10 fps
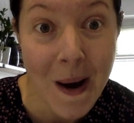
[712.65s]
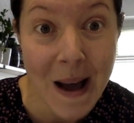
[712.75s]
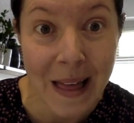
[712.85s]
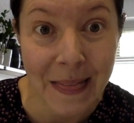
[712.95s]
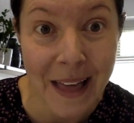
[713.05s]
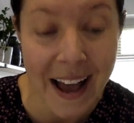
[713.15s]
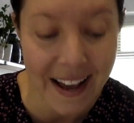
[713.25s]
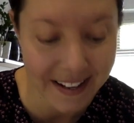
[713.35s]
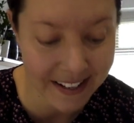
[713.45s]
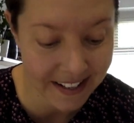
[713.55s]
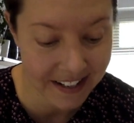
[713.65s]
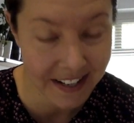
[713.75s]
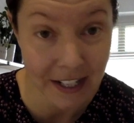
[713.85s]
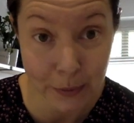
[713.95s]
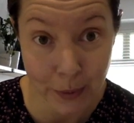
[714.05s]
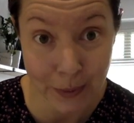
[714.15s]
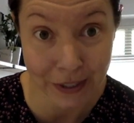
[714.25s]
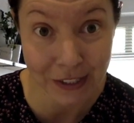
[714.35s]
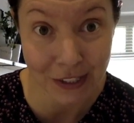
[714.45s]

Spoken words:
And that is where we're going to